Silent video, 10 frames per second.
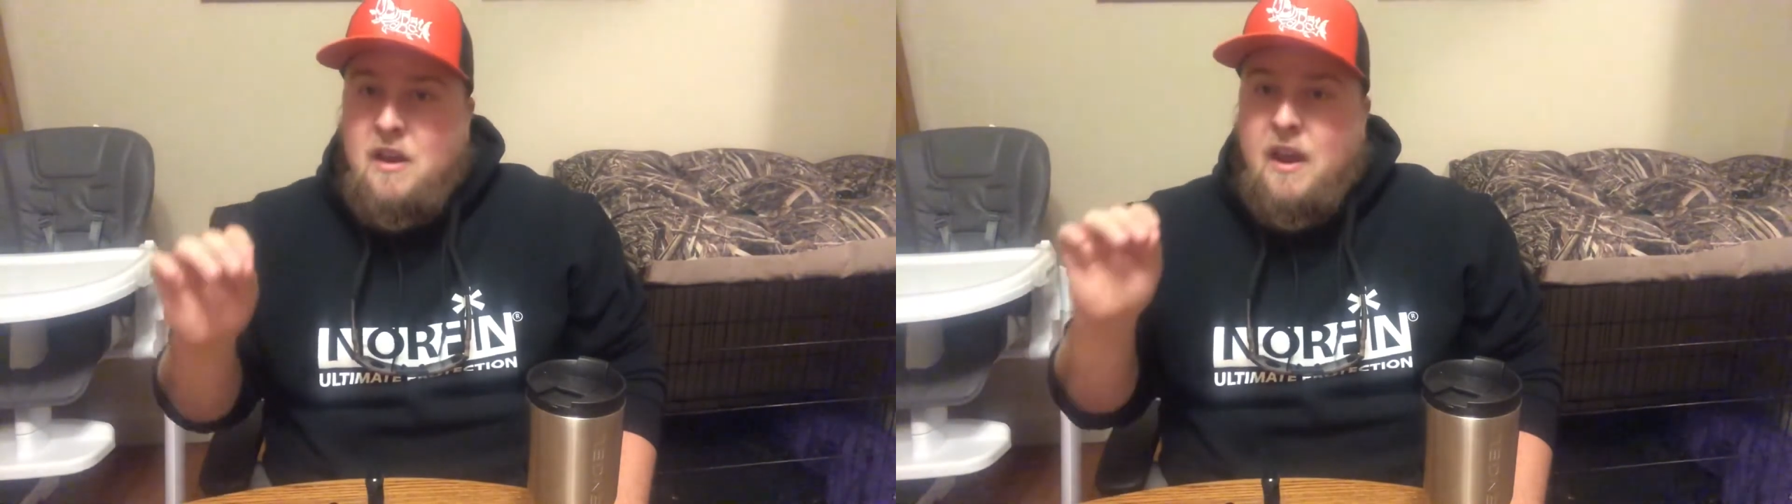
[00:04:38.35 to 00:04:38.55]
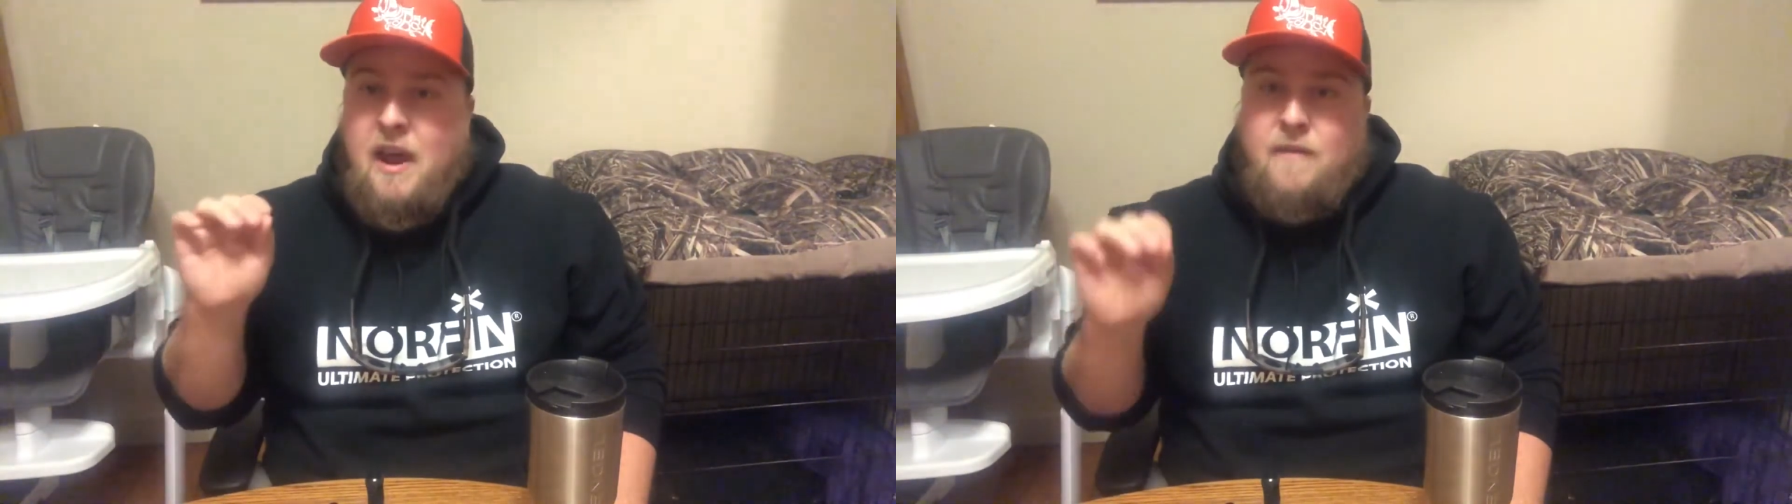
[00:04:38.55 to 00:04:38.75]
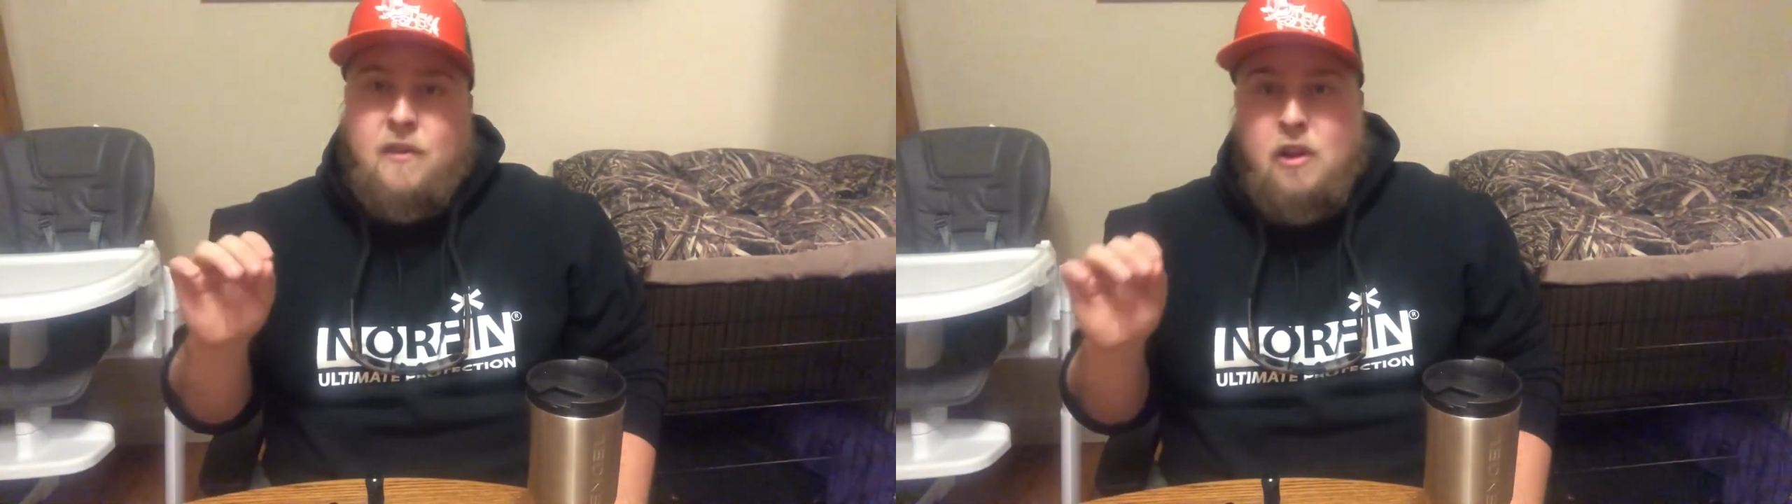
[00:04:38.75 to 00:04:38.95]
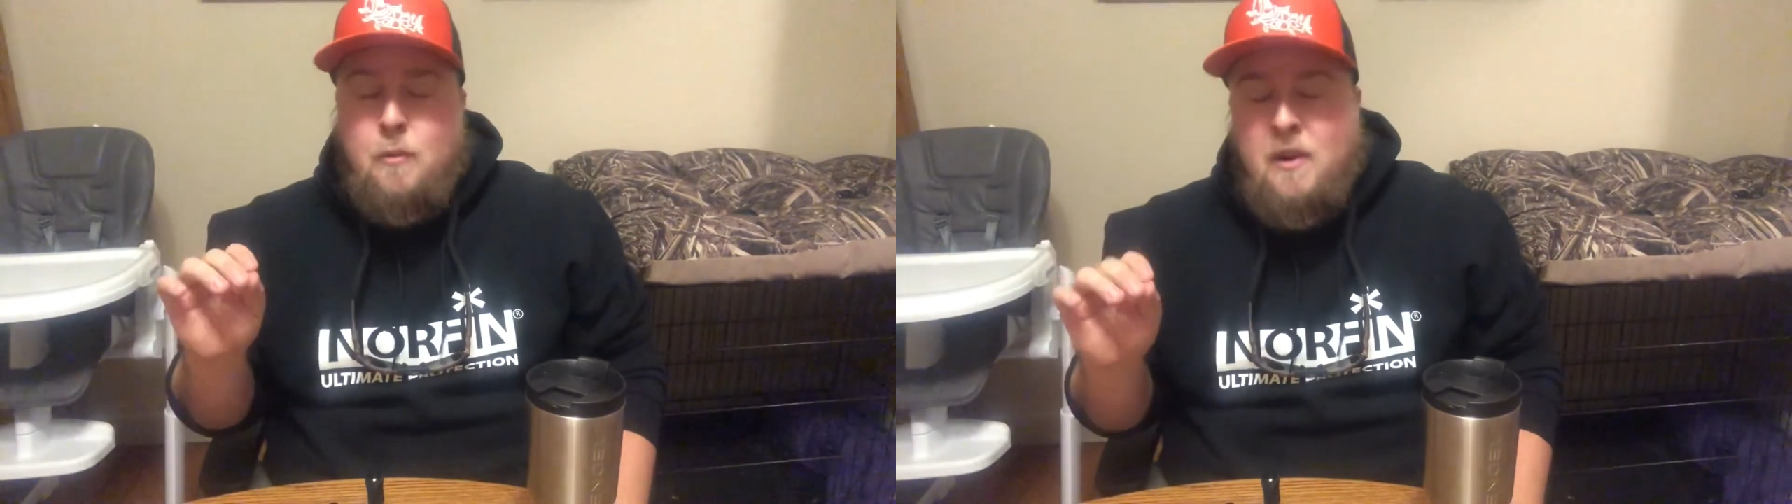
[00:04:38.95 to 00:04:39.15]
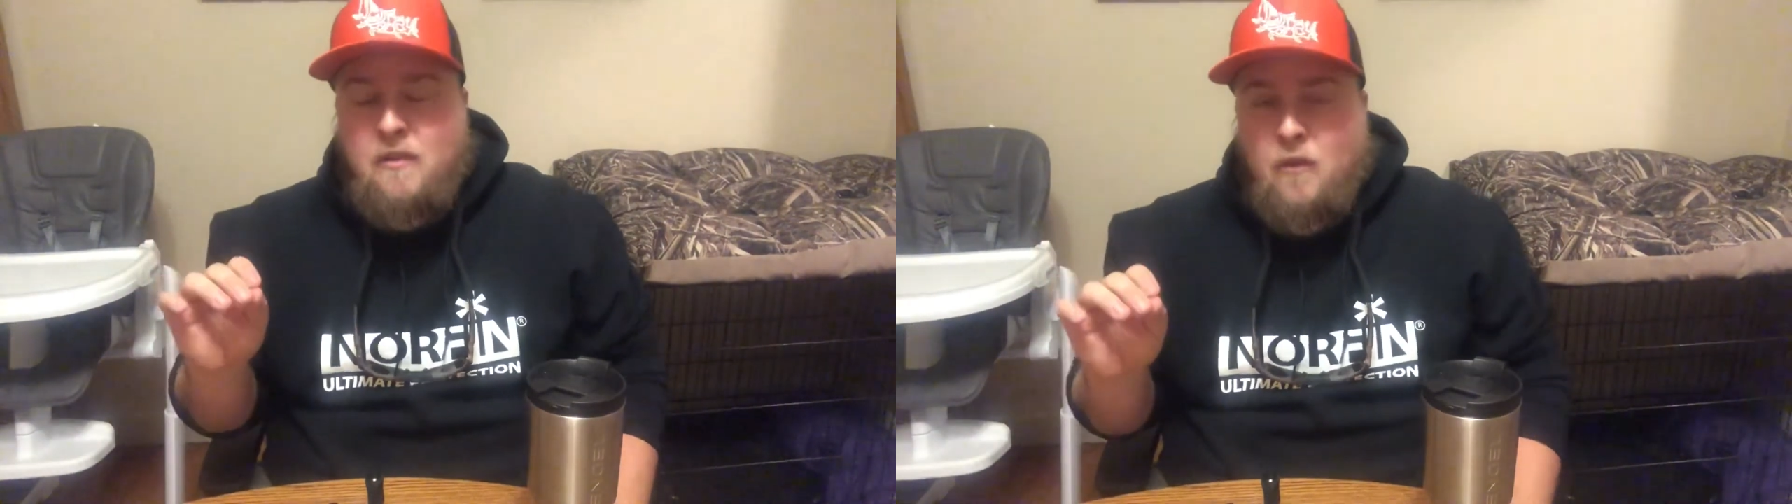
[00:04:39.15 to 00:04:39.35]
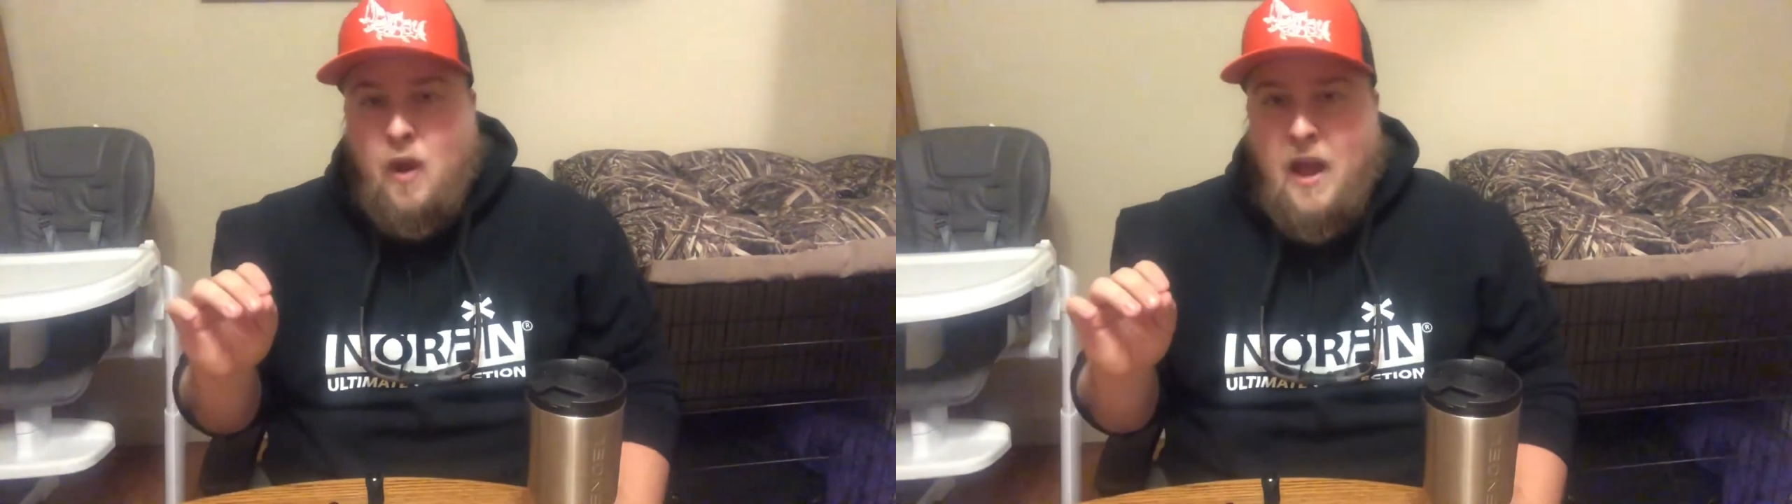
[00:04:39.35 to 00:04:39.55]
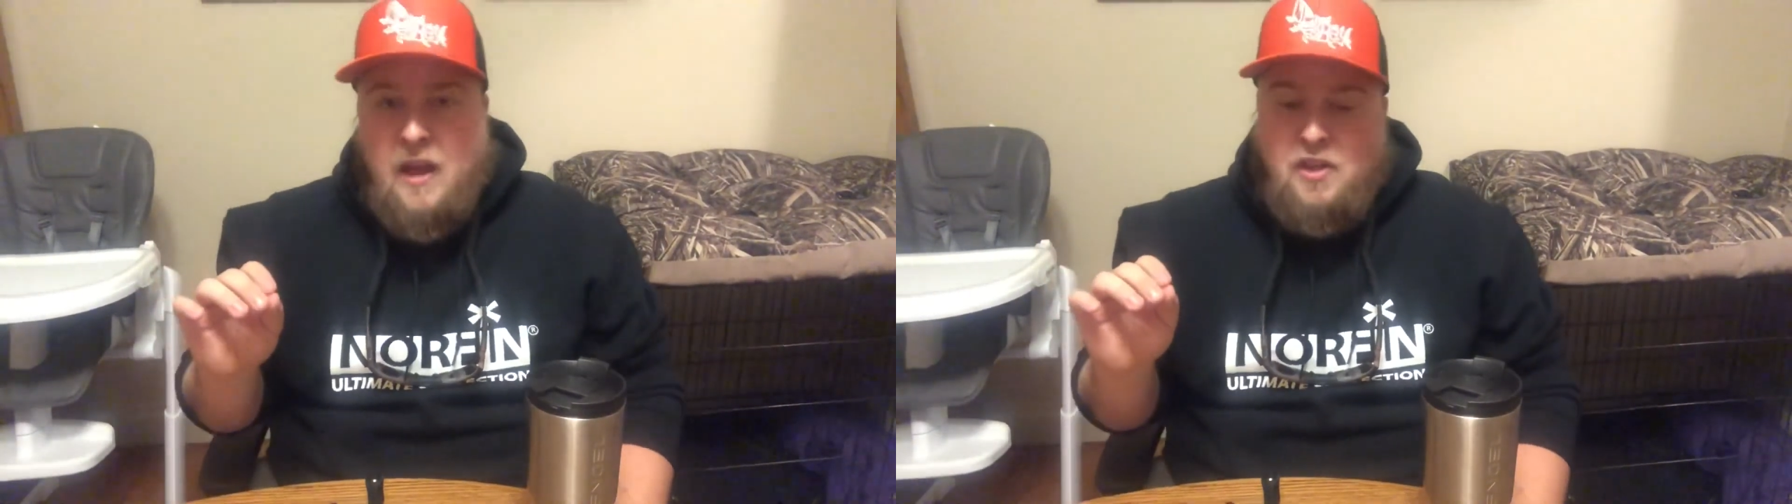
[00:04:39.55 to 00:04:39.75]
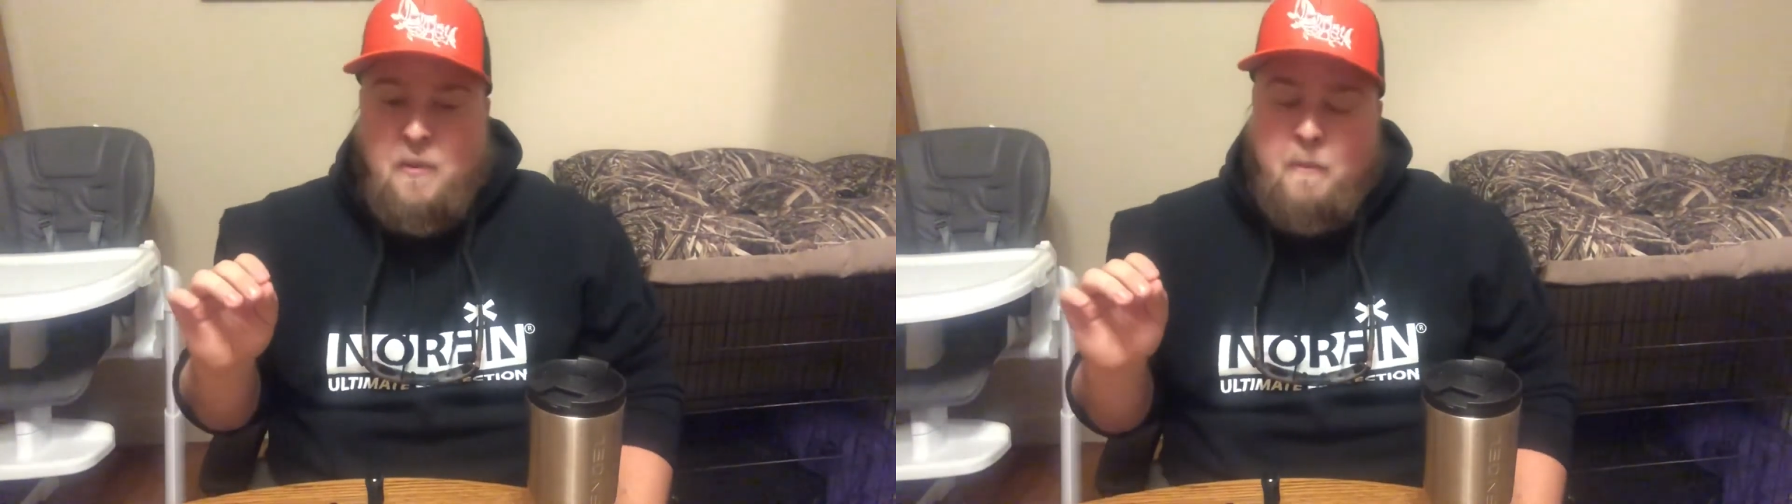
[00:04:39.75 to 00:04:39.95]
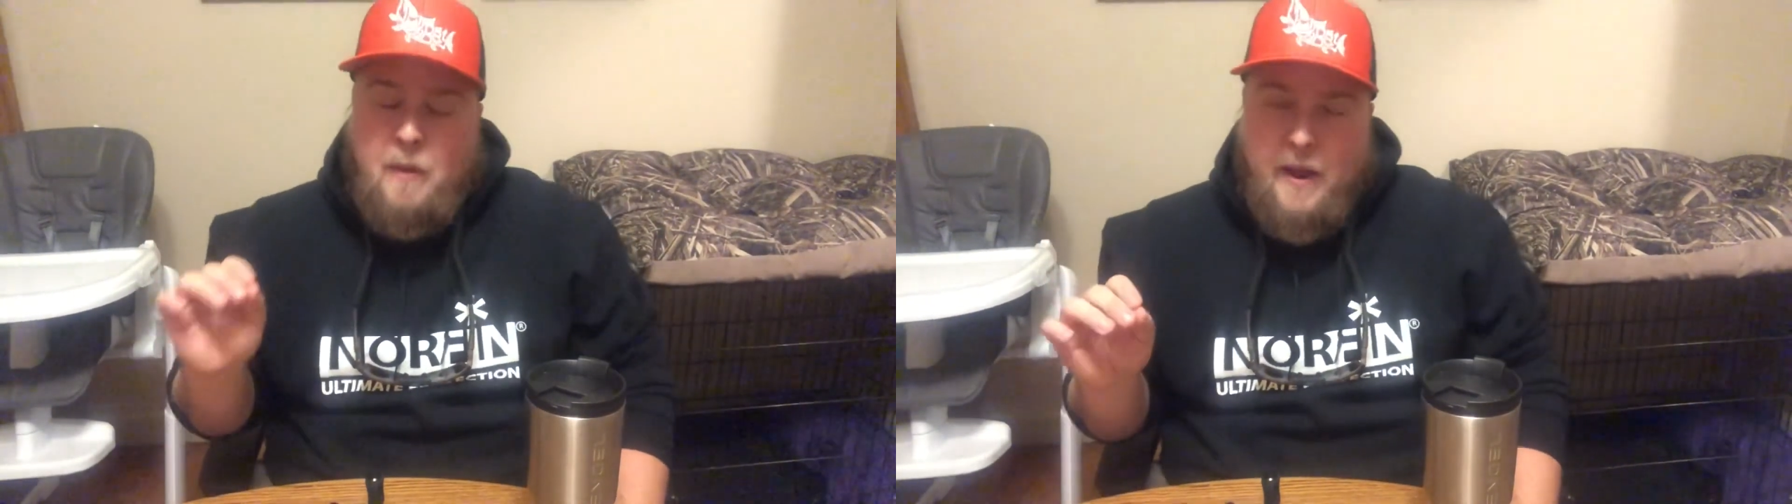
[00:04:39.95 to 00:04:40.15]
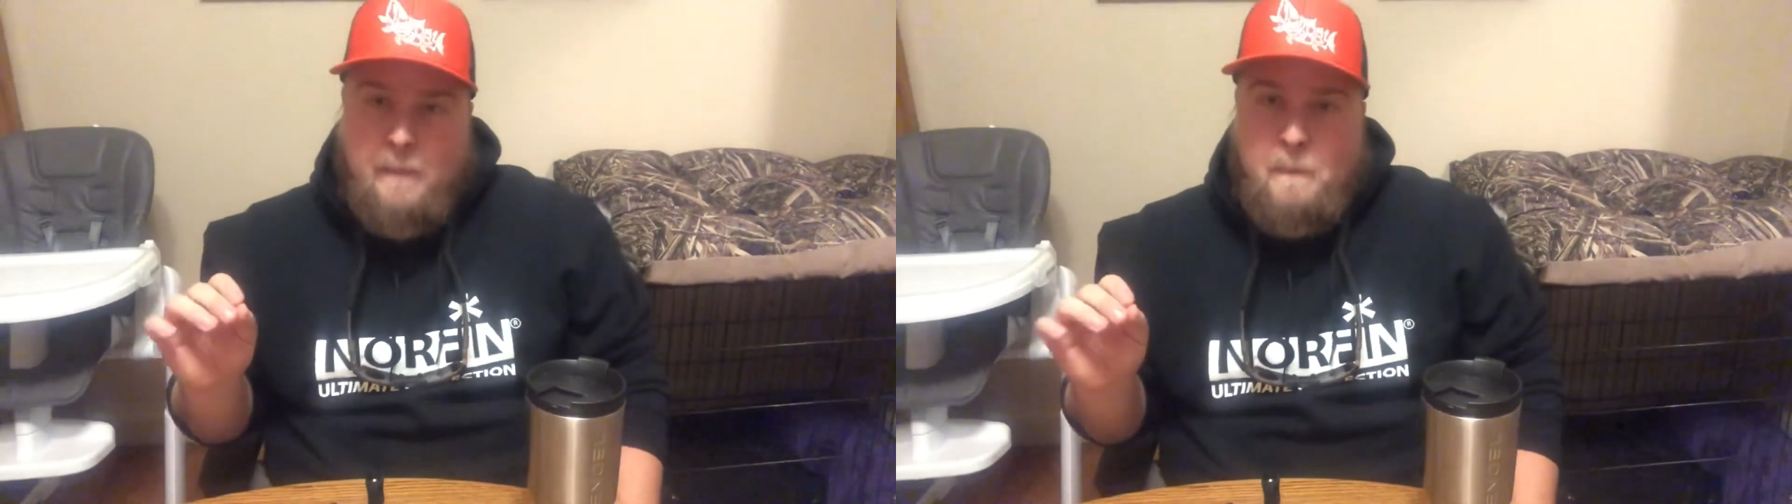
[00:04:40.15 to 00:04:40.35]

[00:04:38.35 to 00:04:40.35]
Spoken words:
and have a little bit of a reaction bite.